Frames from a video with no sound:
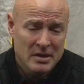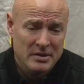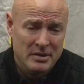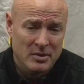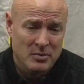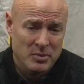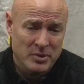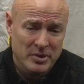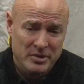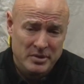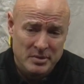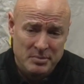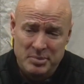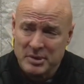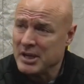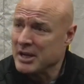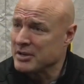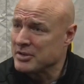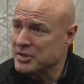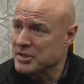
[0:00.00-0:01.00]
They're willing to
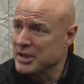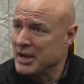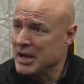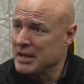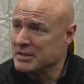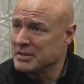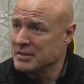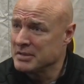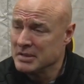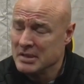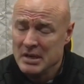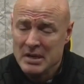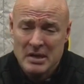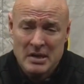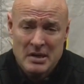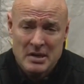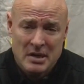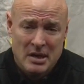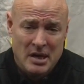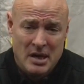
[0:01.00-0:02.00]
block shots,
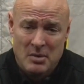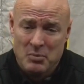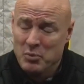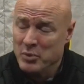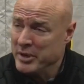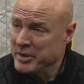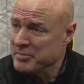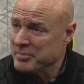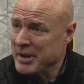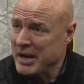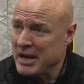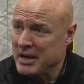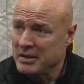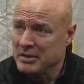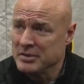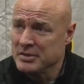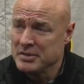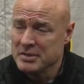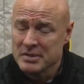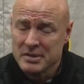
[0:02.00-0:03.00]
win
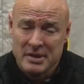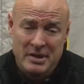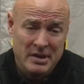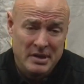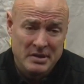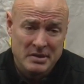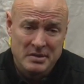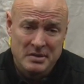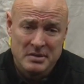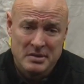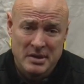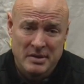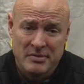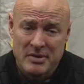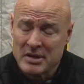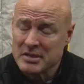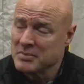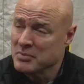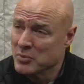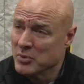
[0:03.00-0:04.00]
battles, and they've
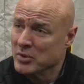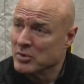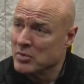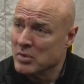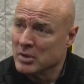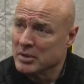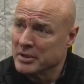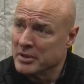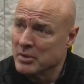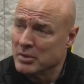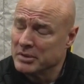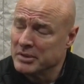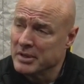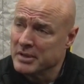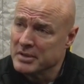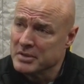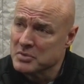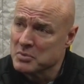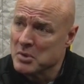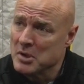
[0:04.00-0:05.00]
got some real quality
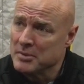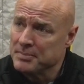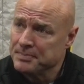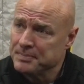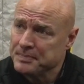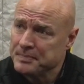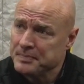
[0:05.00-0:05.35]
goaltending as well.